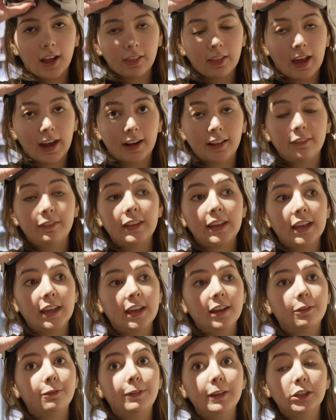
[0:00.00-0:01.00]
a lot of
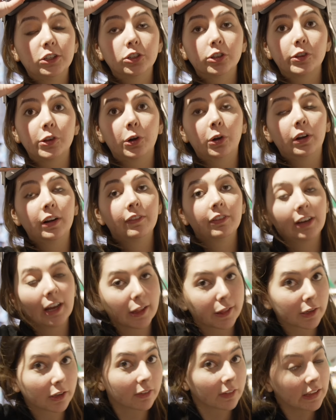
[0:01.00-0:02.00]
the features you don't even
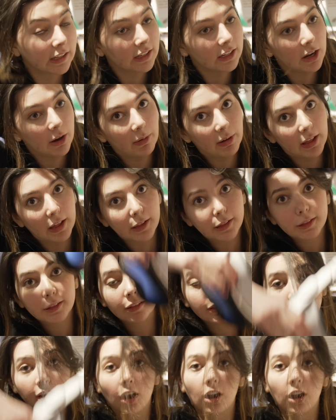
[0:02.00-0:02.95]
necessarily notice